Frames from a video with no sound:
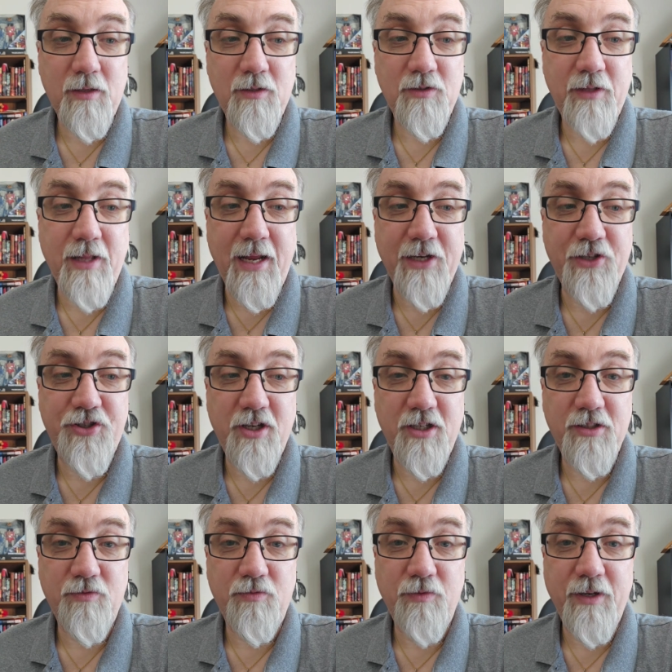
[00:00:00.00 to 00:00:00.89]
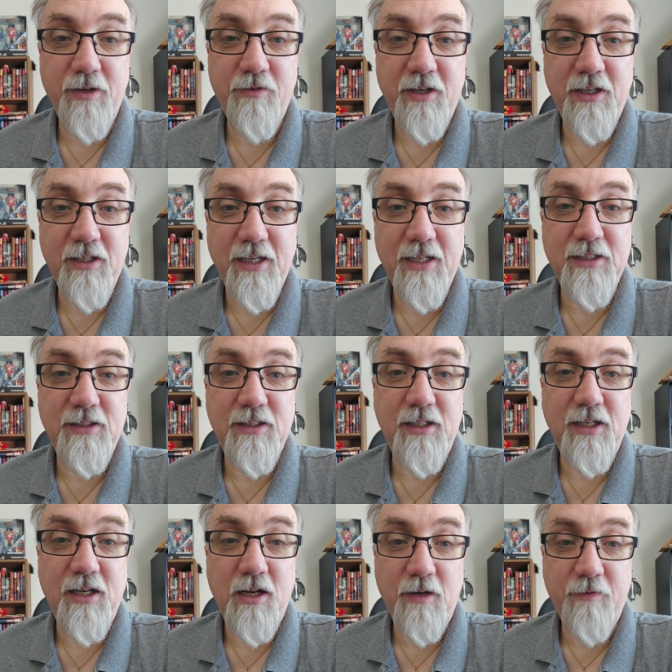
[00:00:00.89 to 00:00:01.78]
They just
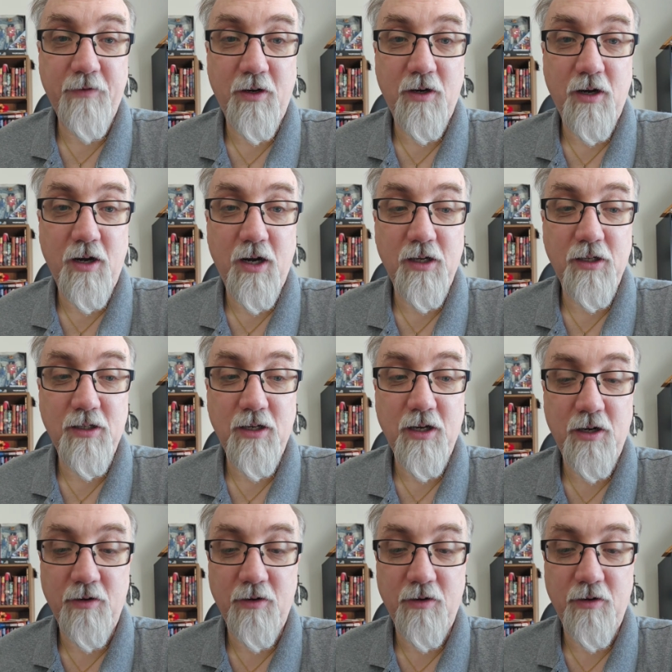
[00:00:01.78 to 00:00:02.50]
re-released the cover art,